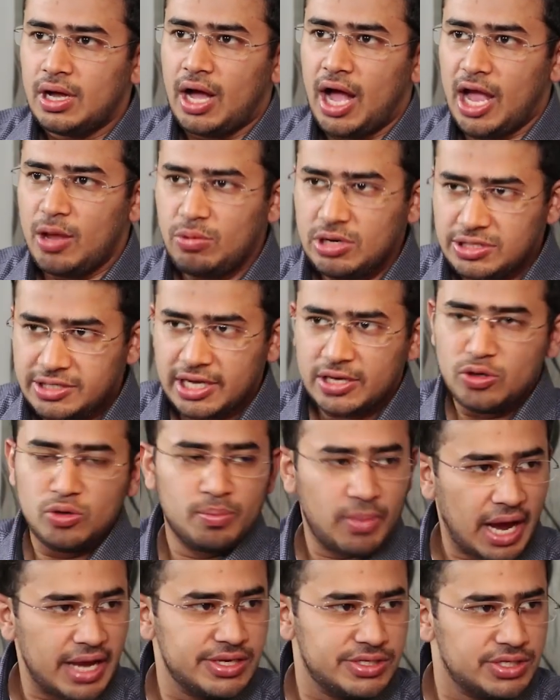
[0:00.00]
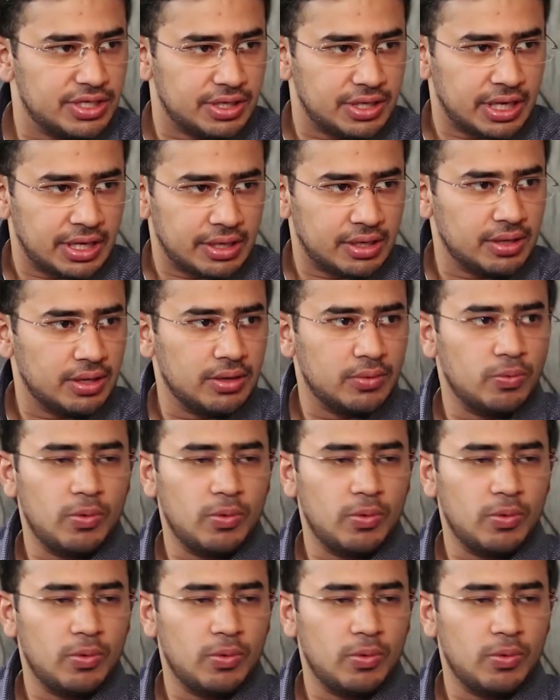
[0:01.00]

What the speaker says: I will tell you my journey.